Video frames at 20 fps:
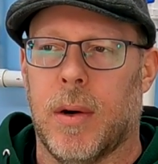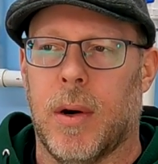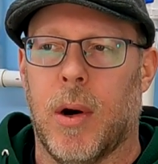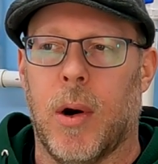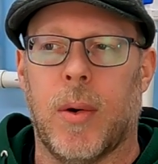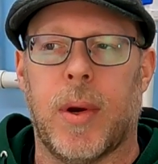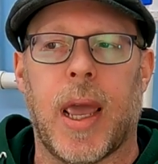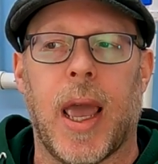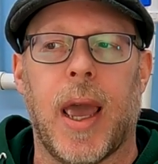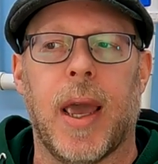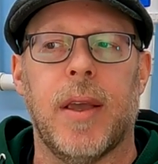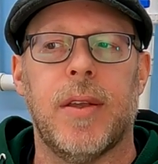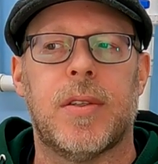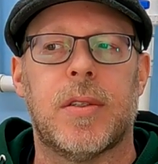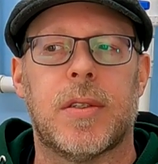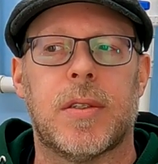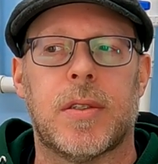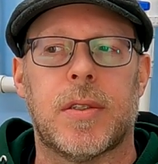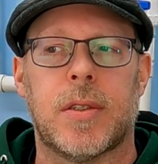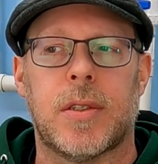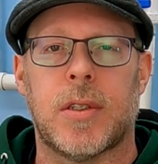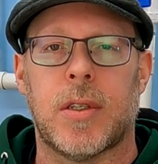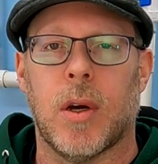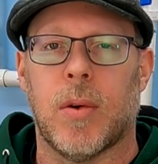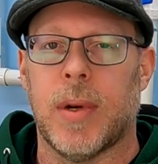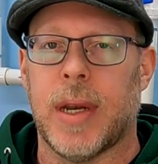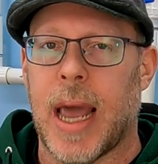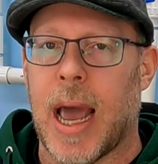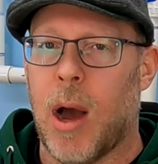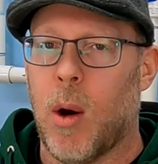Okay,
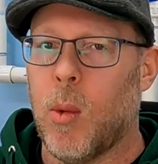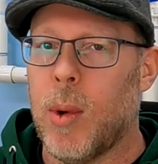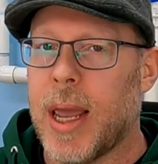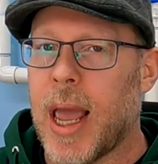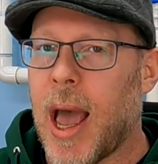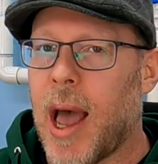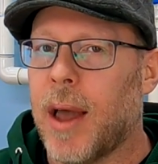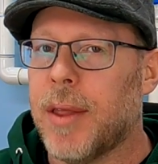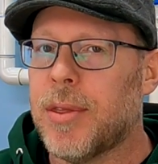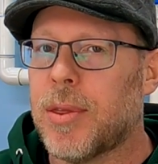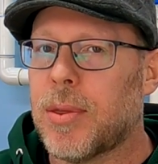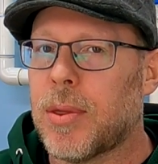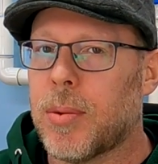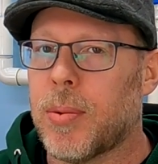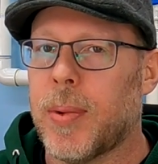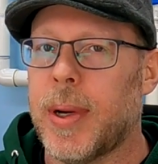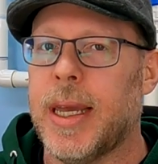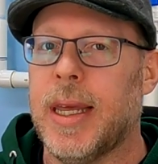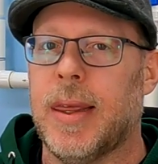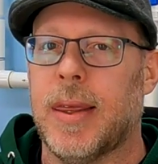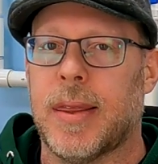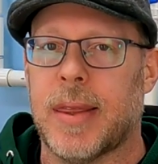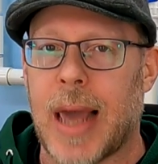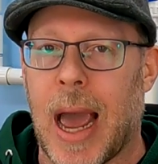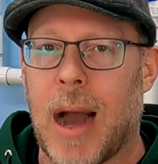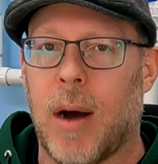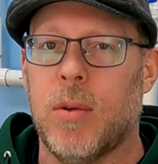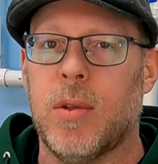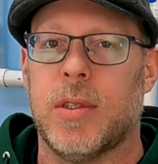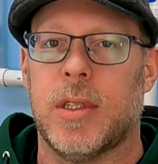so now we add
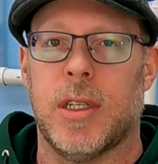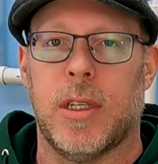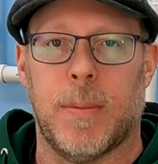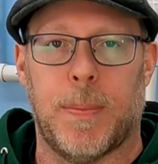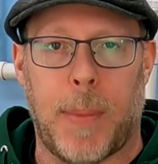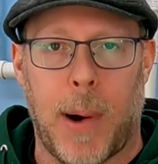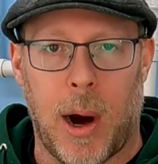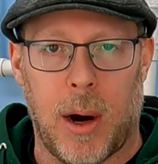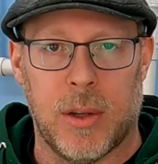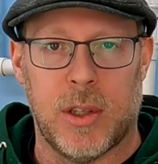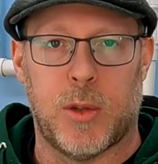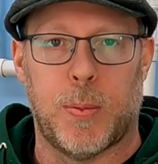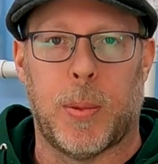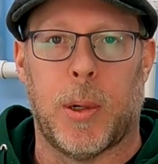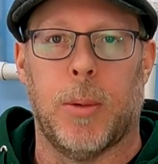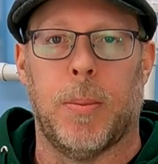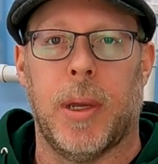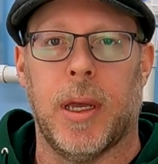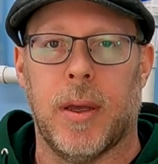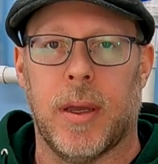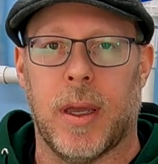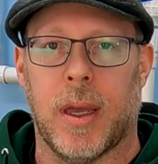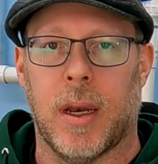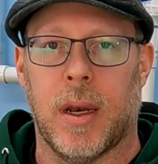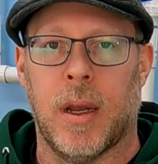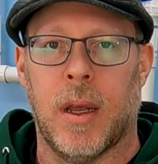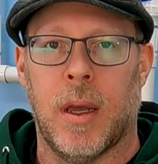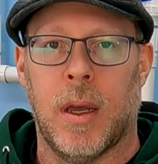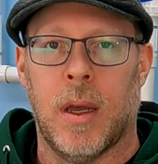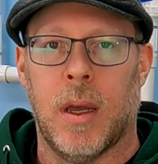3,000 parts per
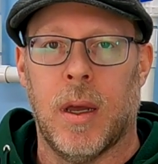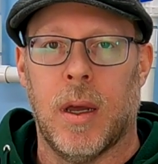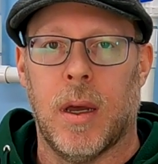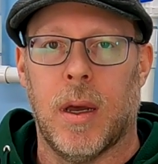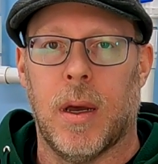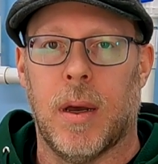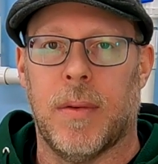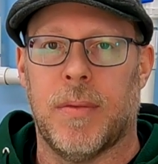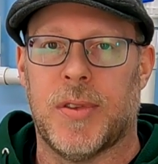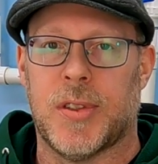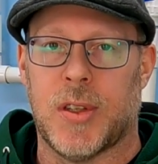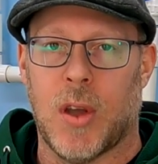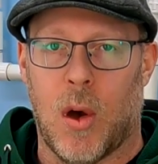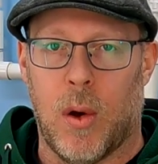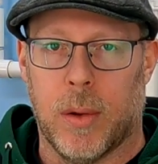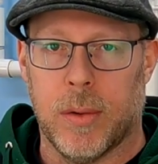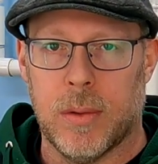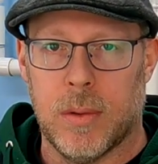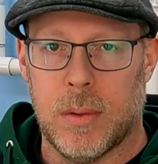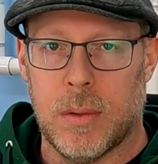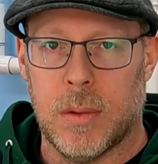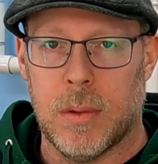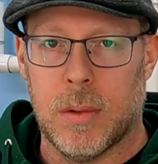million of salt